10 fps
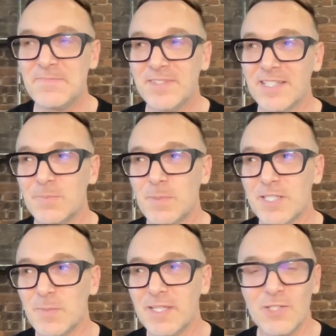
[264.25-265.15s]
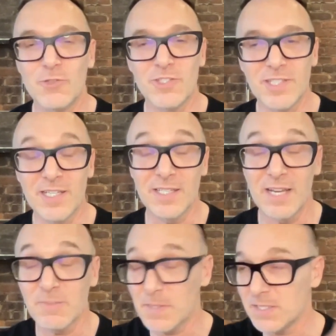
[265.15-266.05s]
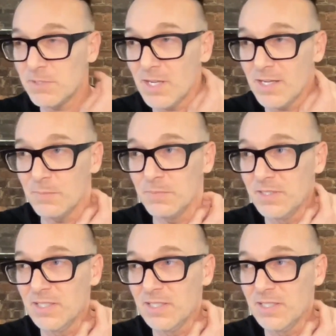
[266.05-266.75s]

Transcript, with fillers: it's been, it's been interesting. And I spent some time